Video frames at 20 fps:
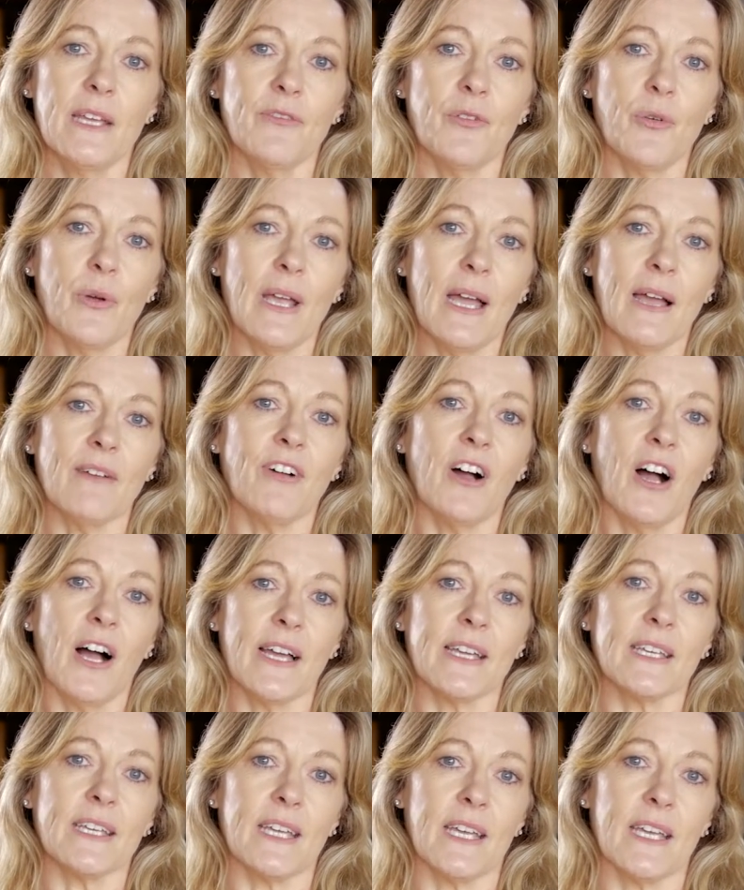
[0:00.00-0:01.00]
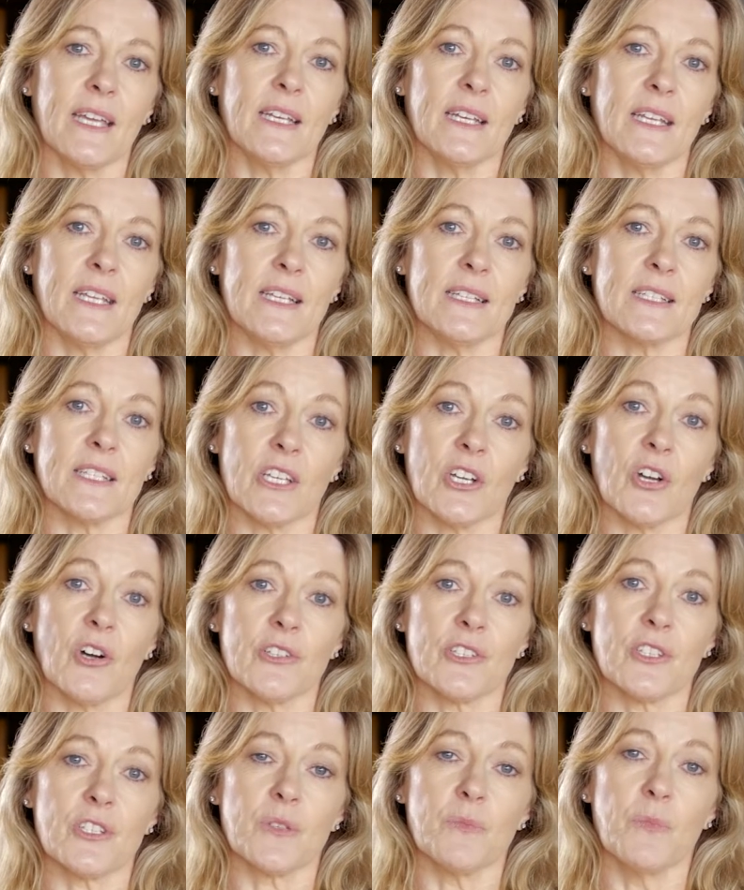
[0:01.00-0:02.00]
If we have high care needs, it
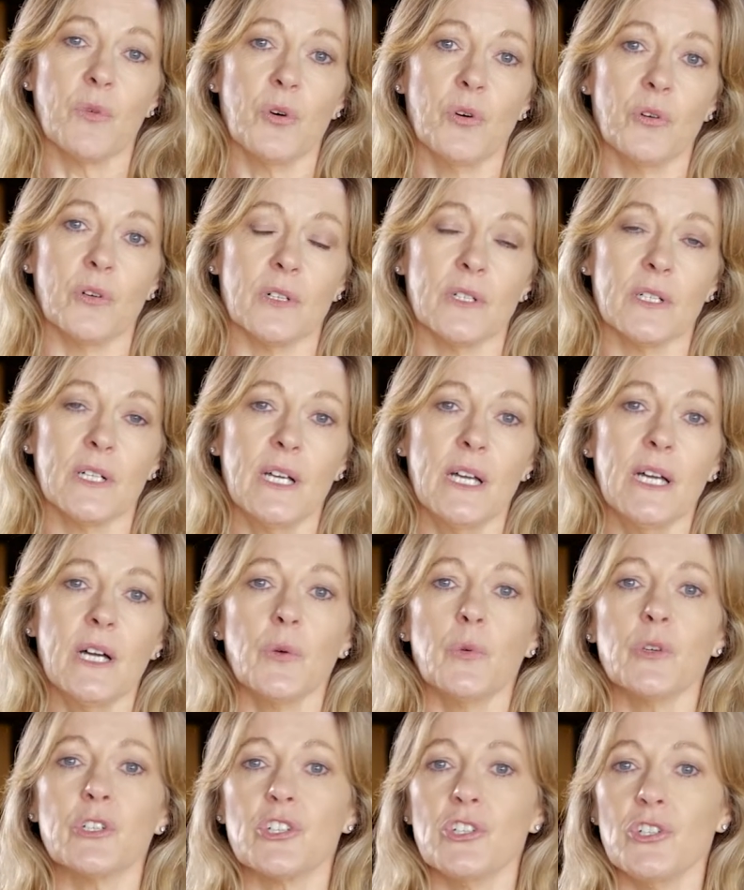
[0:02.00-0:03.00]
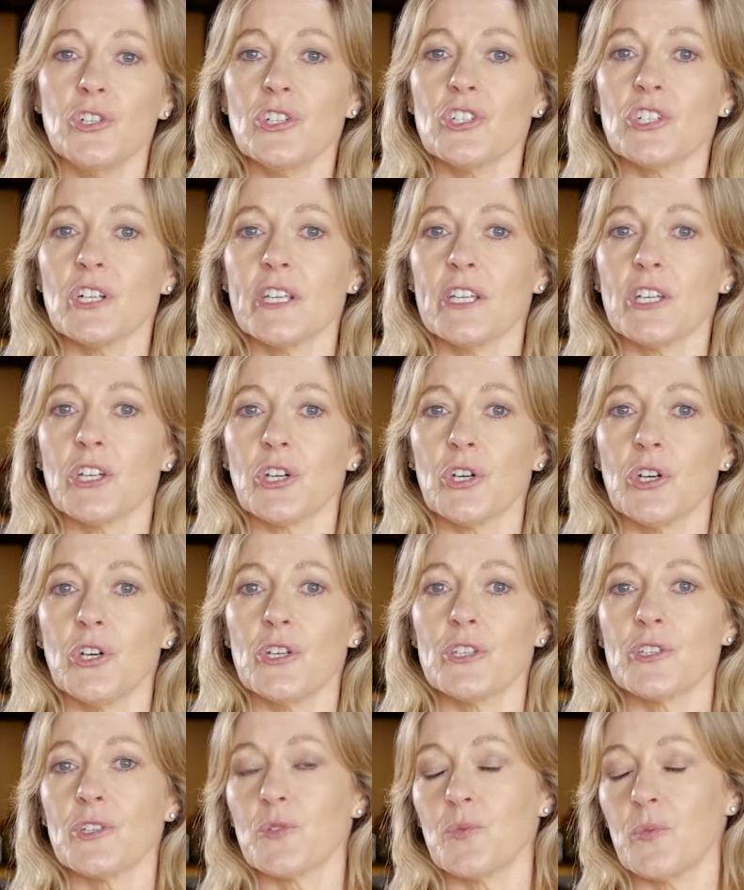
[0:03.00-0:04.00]
costs more, which usually
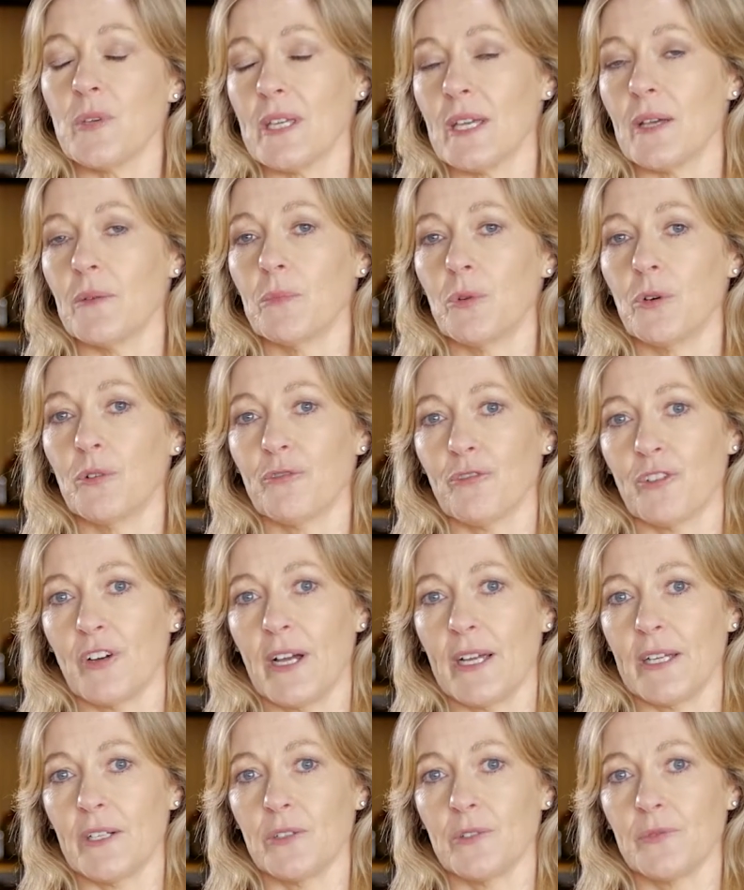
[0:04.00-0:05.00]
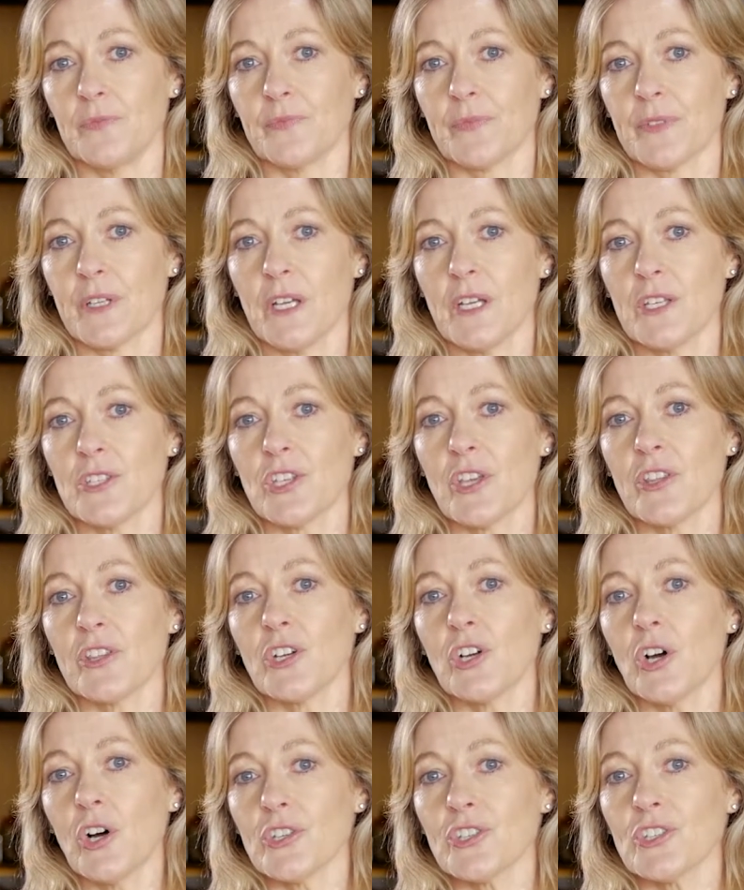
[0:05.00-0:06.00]
occurs as we get more frail. So the
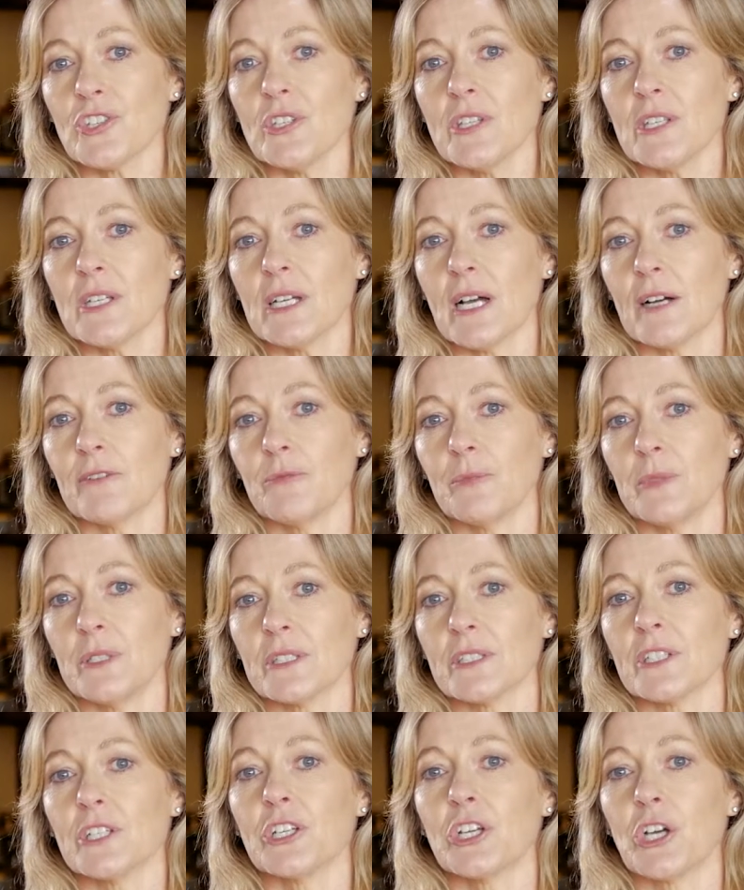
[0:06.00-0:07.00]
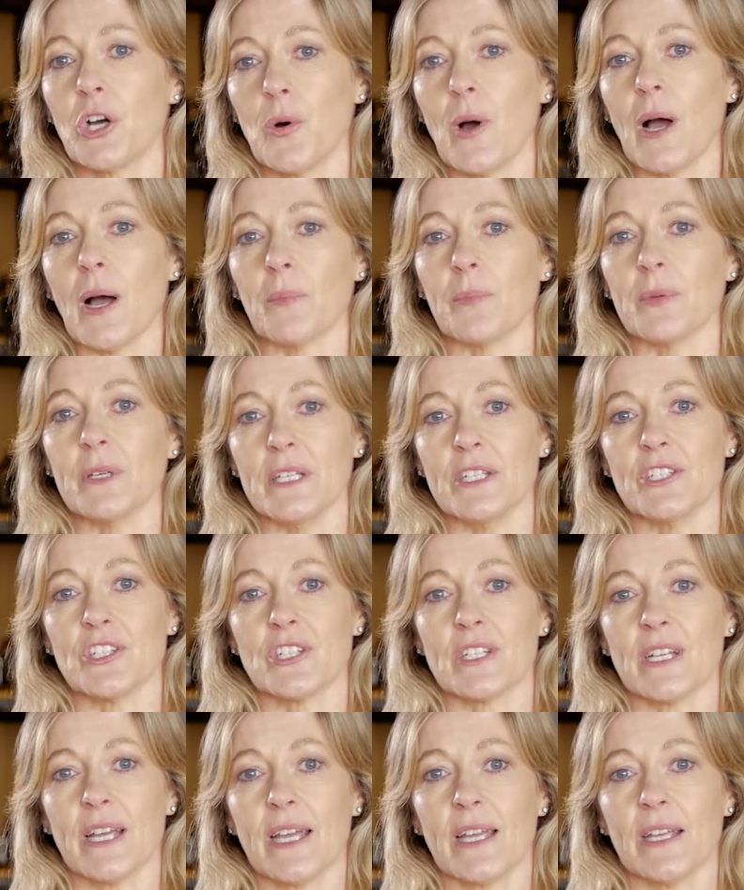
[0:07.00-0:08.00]
cost to the government can go up
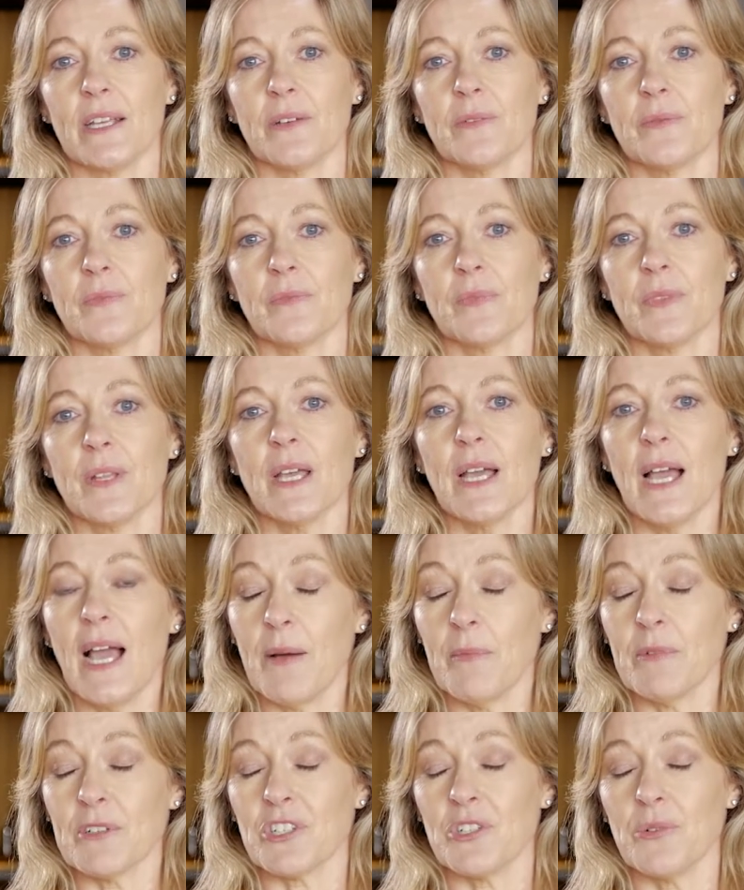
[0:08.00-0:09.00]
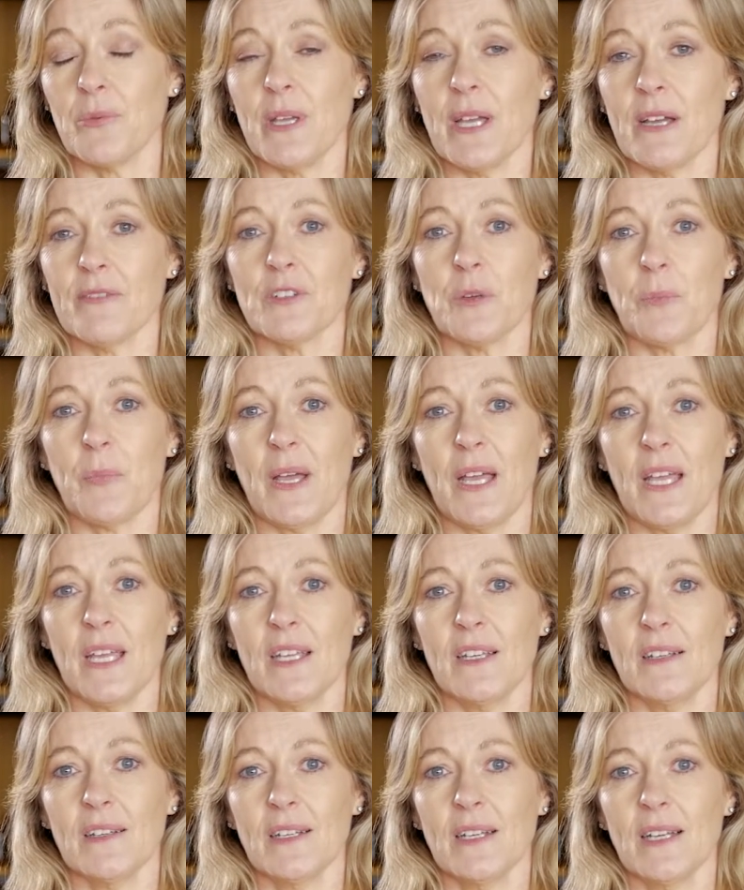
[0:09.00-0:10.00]
each day. How much do we have to
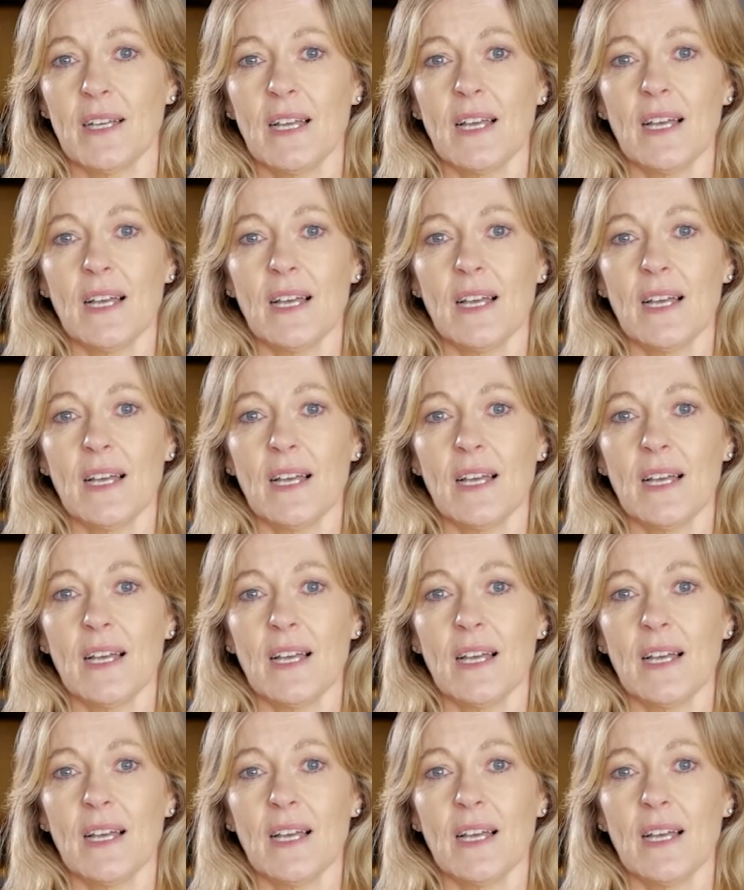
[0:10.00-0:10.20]
pay?